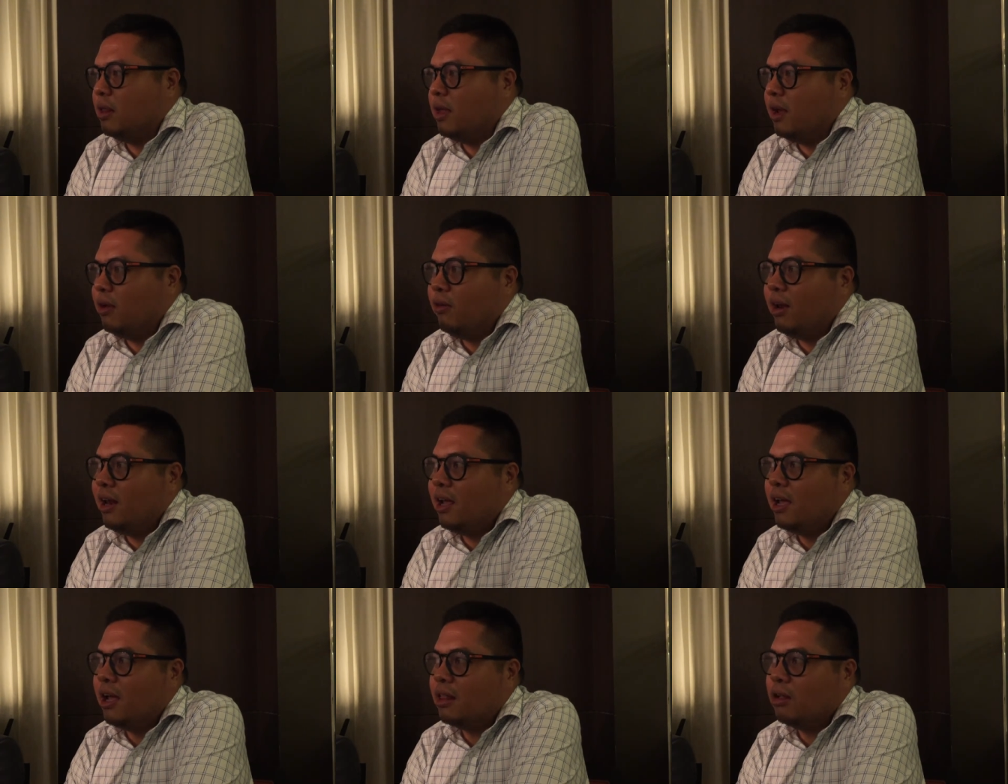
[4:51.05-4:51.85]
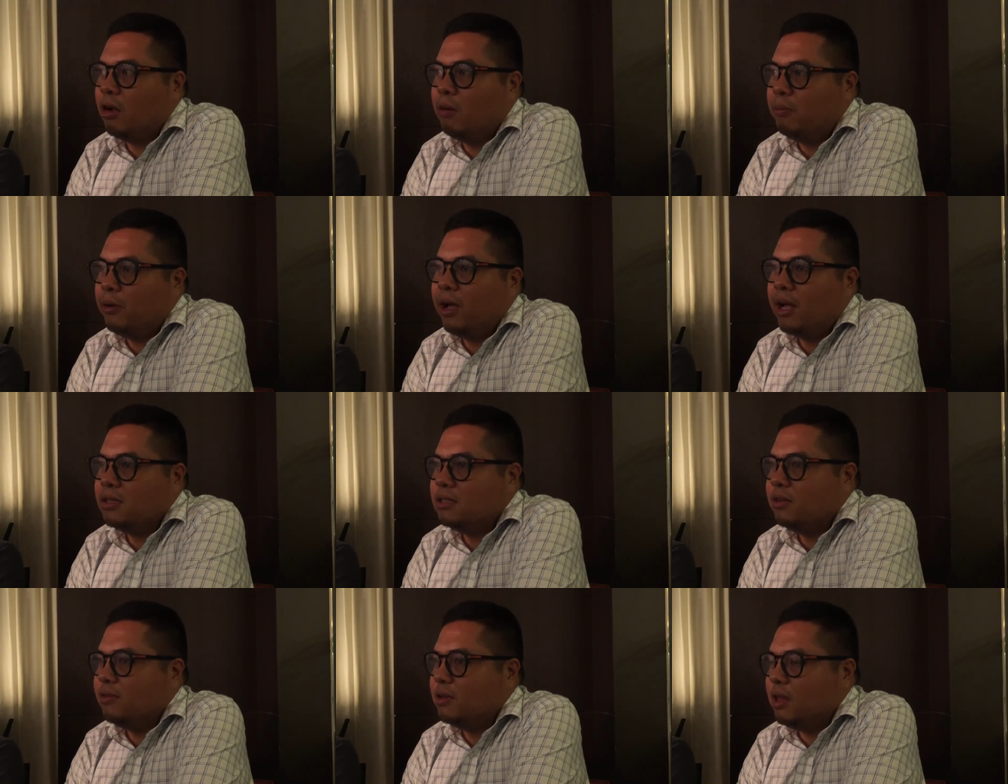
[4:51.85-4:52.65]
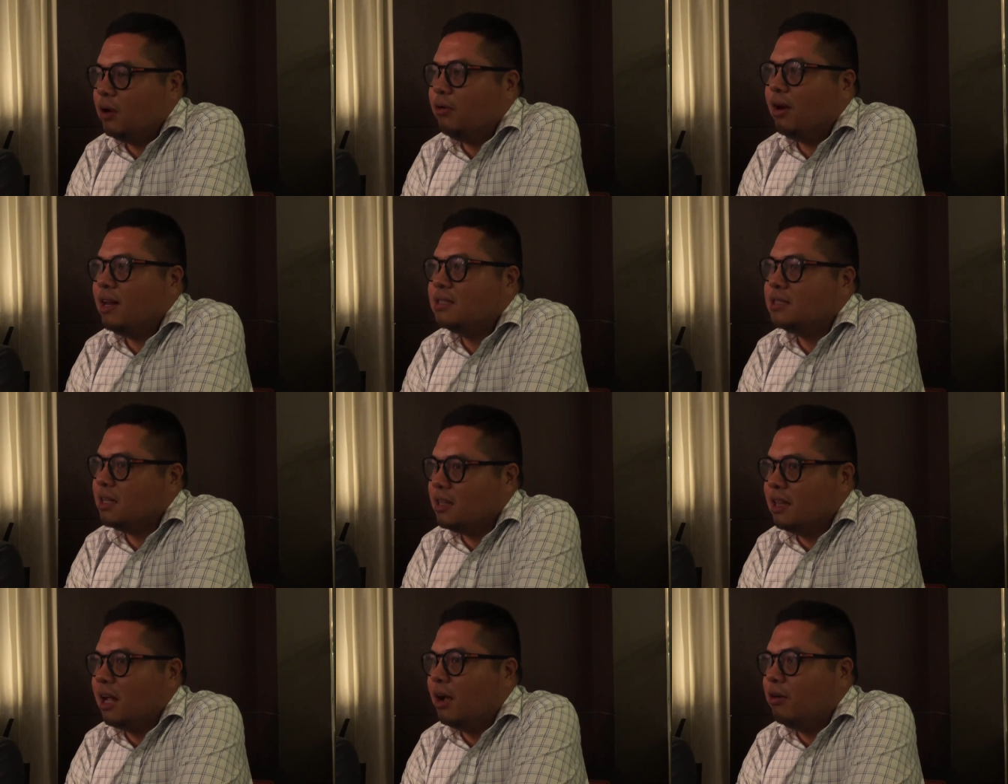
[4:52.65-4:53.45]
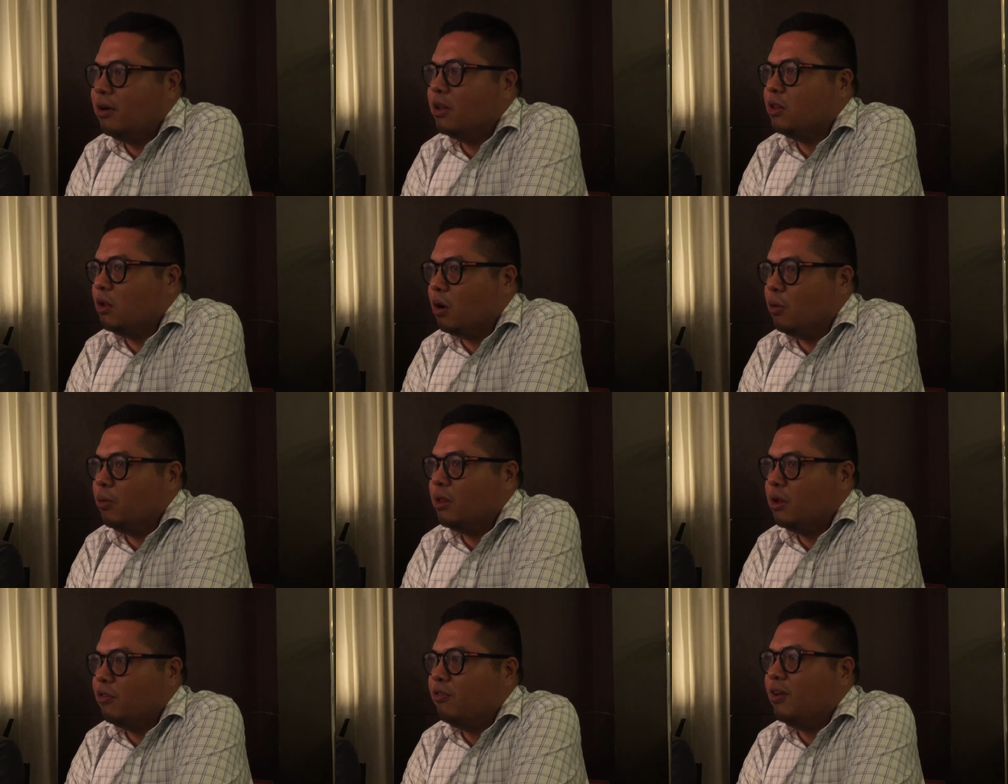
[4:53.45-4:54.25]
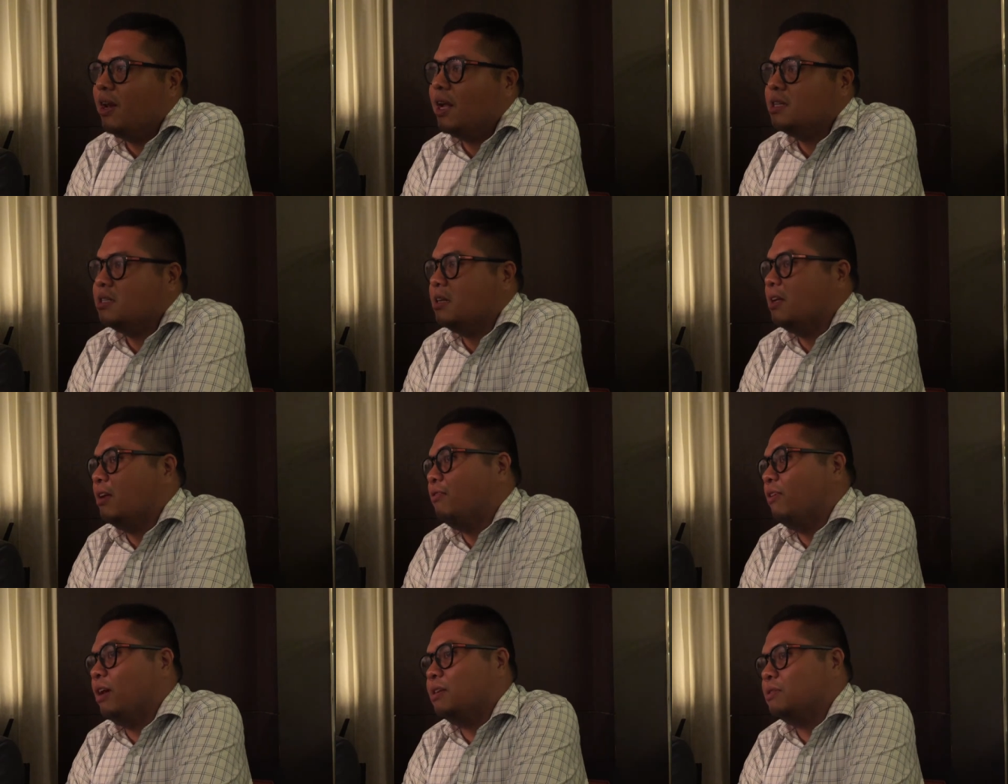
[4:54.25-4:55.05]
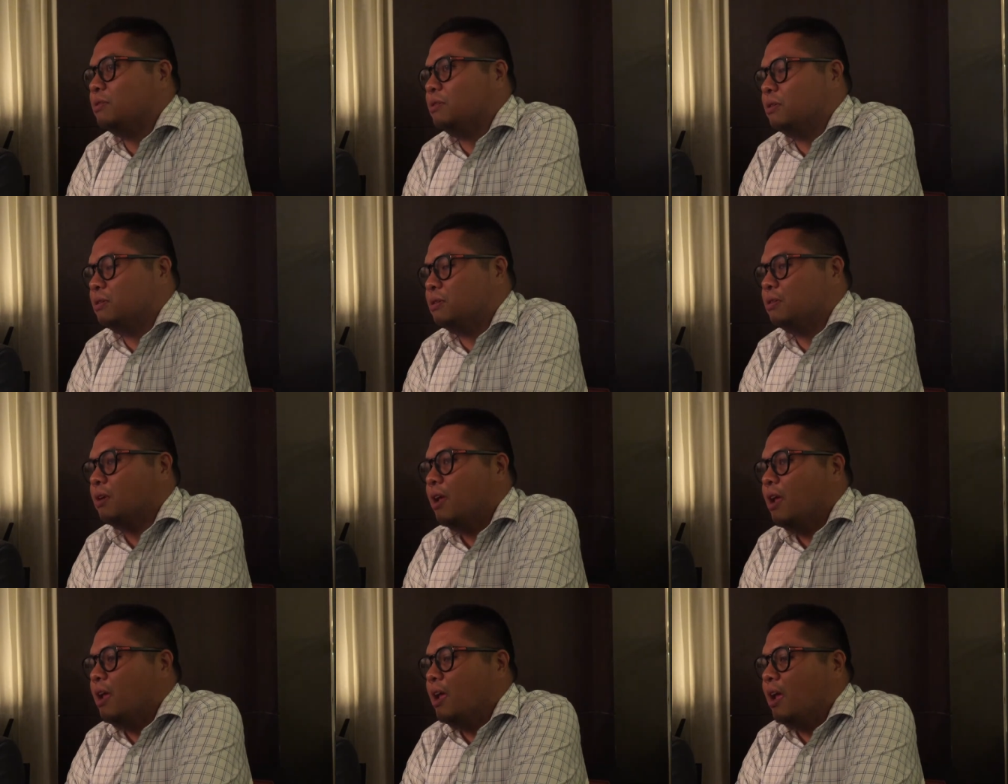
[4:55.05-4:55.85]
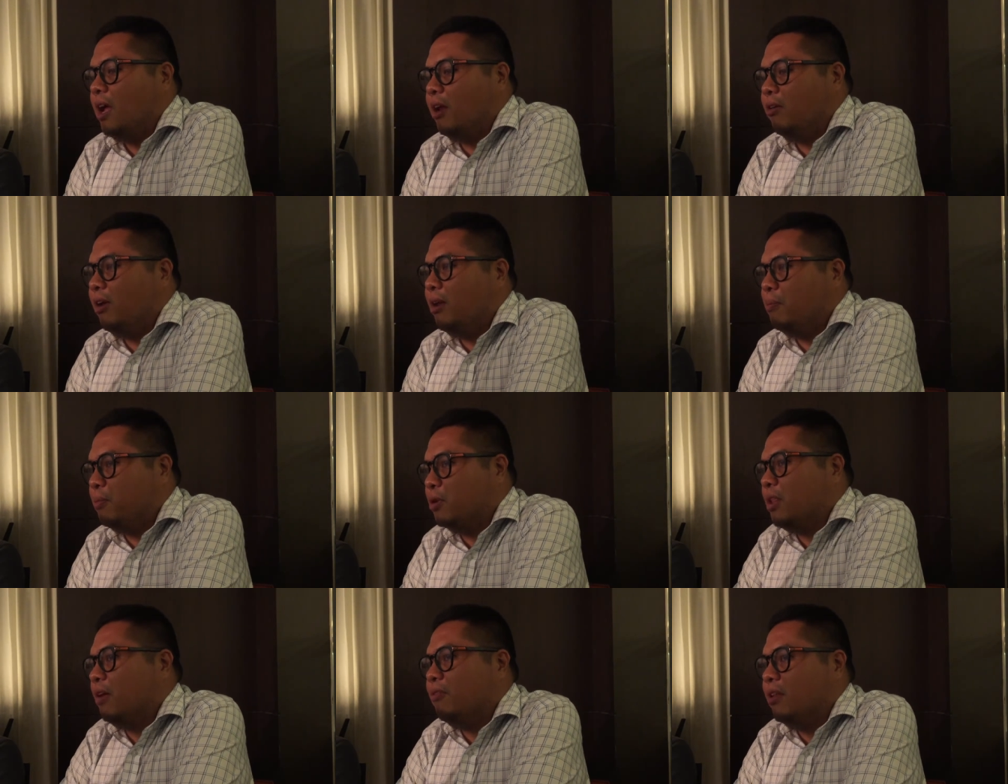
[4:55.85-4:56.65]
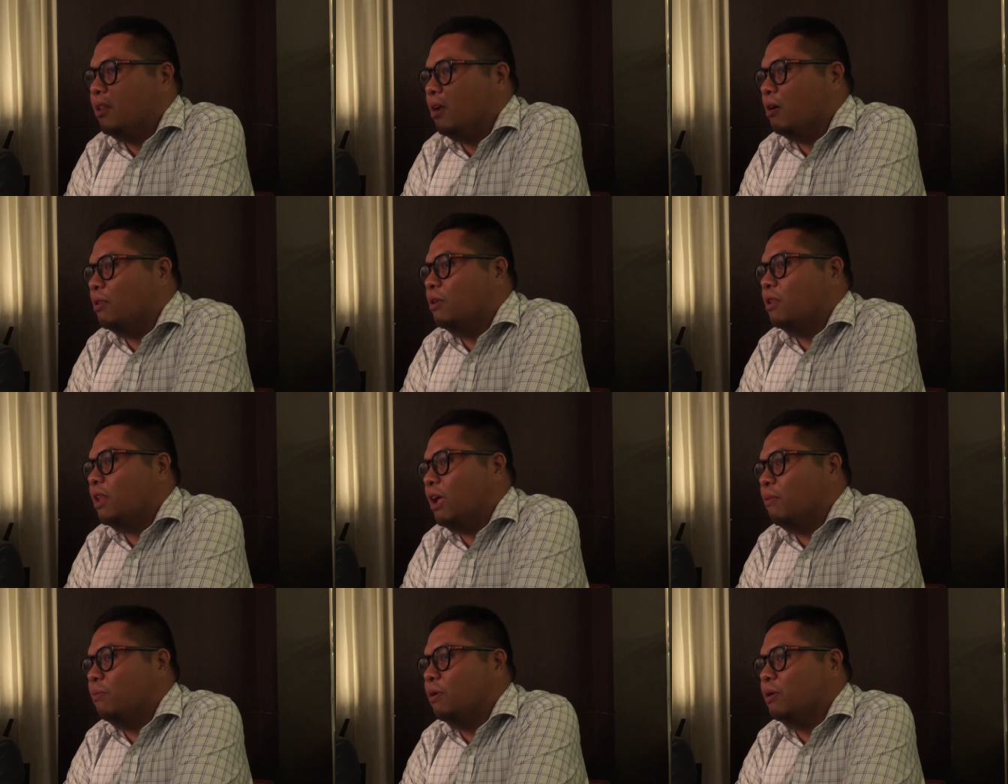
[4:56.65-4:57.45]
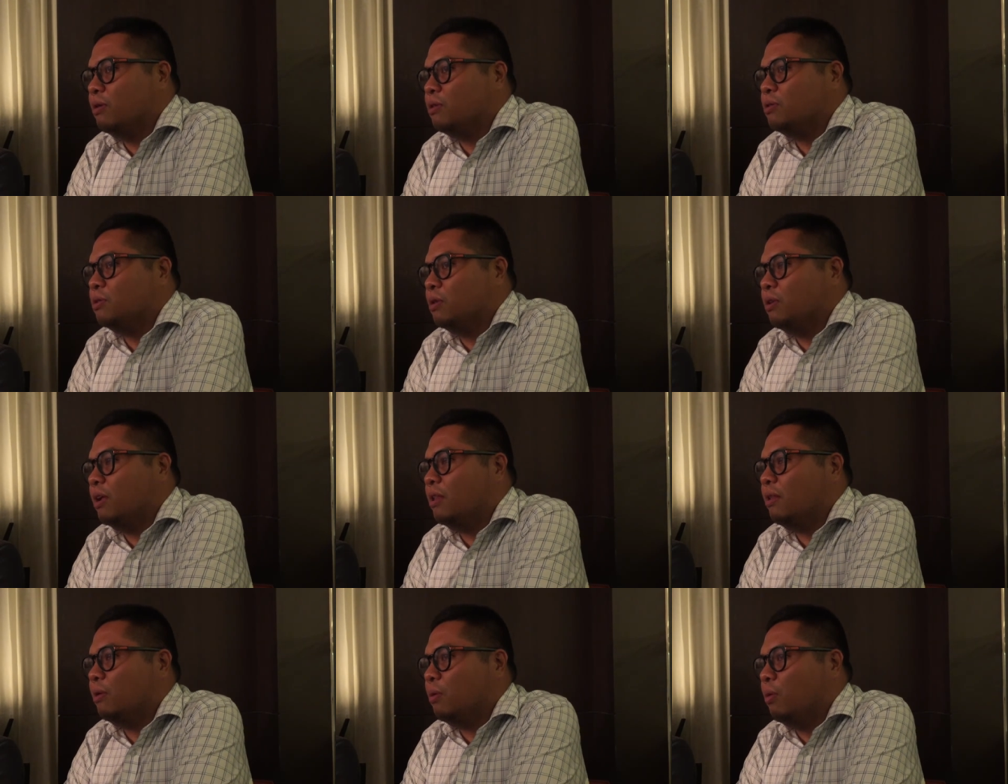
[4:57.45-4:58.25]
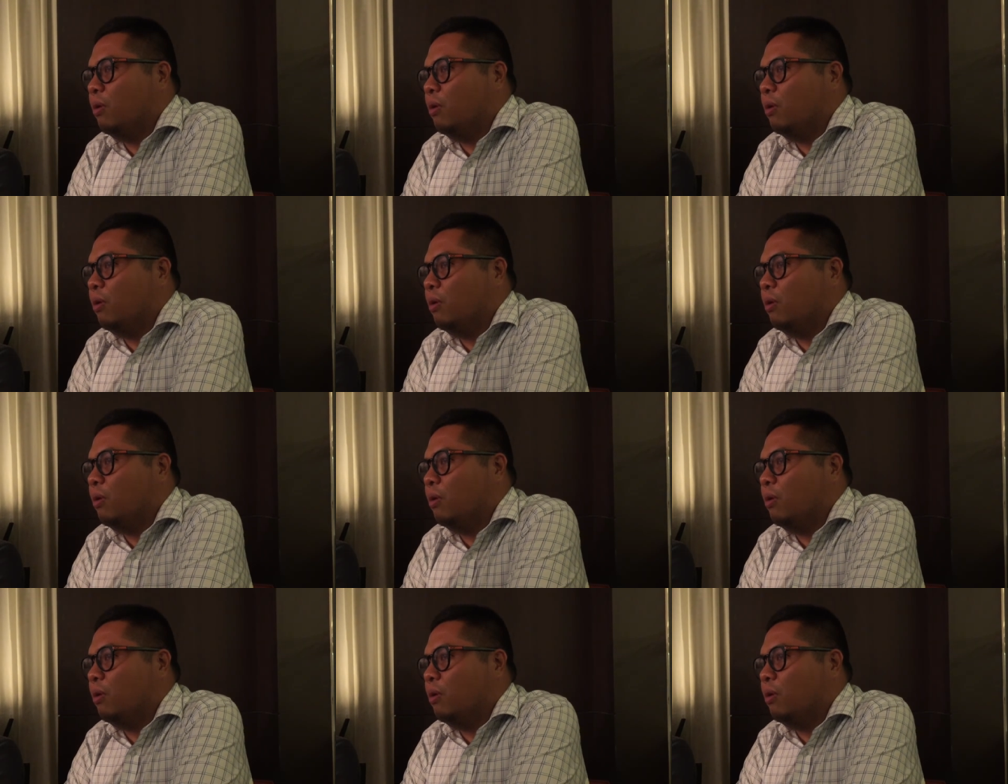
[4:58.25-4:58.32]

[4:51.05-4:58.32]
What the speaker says: They really get comprehensive. They really sit down and talk with their financial advisors, and really put everything on the table so that